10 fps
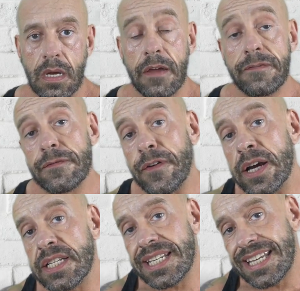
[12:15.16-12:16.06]
If you
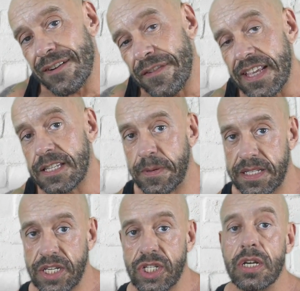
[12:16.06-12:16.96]
find yourself in this
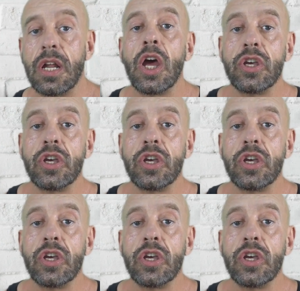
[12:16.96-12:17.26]
position,